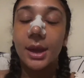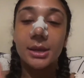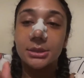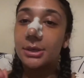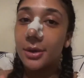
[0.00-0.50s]

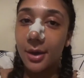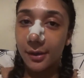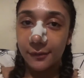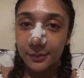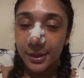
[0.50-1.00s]
I didn't go
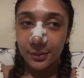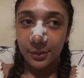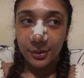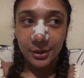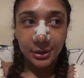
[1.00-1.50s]
out for my
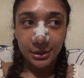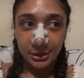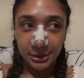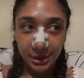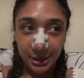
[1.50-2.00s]
walk
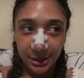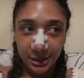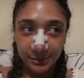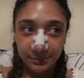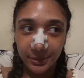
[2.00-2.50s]

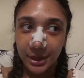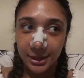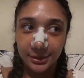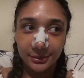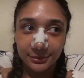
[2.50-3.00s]
but